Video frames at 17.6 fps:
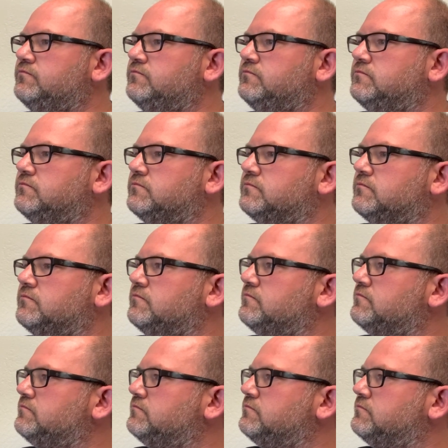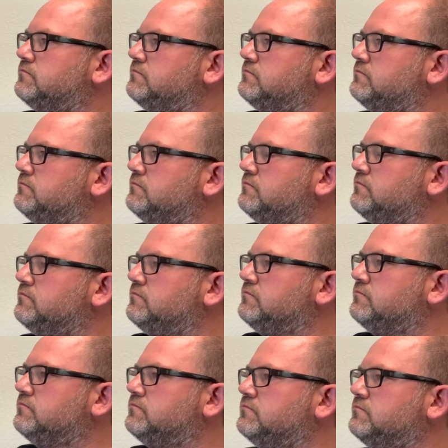
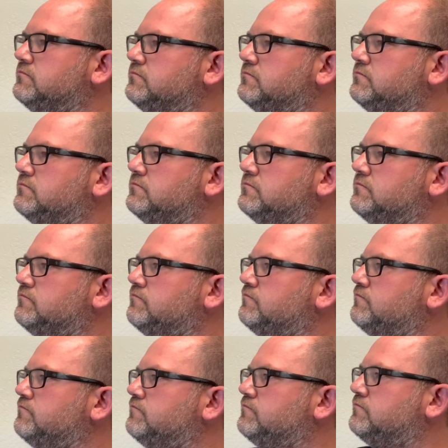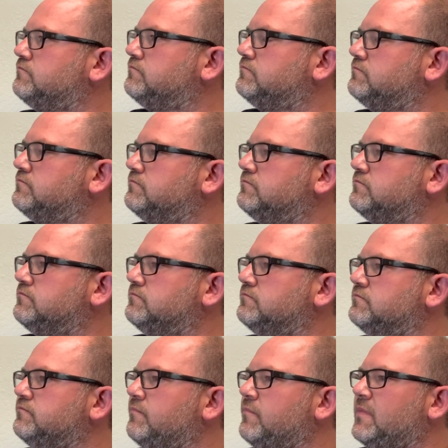
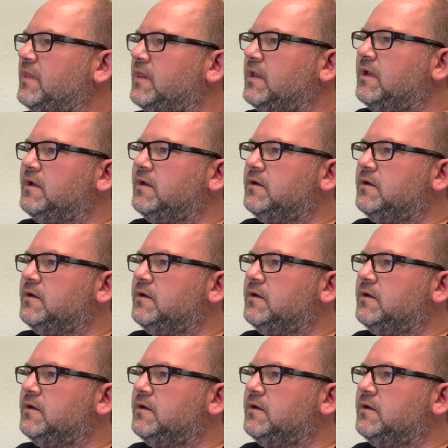No words are spoken by the person on screen.